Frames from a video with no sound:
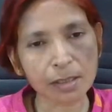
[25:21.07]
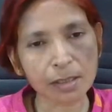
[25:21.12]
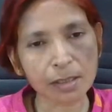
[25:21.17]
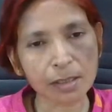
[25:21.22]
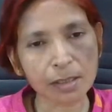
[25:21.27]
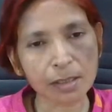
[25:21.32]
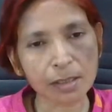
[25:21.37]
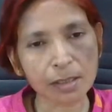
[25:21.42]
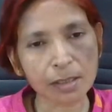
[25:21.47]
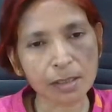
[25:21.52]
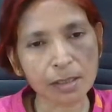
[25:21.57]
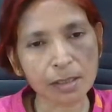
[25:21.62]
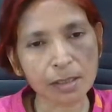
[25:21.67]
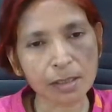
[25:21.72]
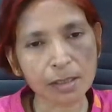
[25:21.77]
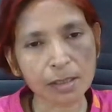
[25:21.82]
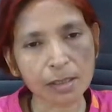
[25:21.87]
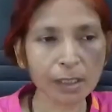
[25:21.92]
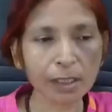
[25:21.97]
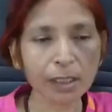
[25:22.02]
in which
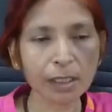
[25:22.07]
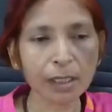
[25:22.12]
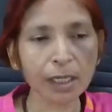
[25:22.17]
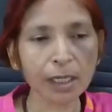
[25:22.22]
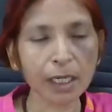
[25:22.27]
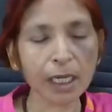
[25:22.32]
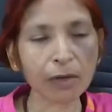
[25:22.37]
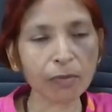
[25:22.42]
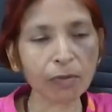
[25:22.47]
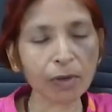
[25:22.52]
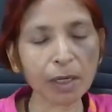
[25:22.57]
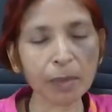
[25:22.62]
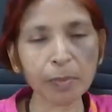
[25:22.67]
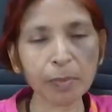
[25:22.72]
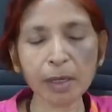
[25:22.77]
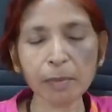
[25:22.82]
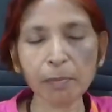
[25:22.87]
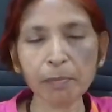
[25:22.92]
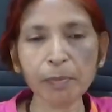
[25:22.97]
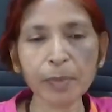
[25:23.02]

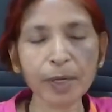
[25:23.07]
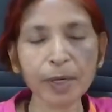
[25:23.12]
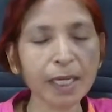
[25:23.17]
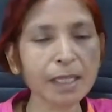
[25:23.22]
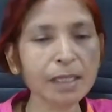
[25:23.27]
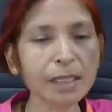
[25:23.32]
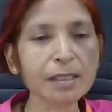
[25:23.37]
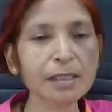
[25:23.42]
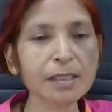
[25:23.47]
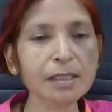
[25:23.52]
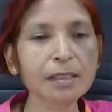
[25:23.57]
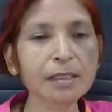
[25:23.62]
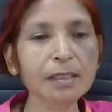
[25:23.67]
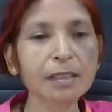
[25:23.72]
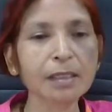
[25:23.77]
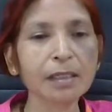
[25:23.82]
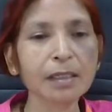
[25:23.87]
equilibrium price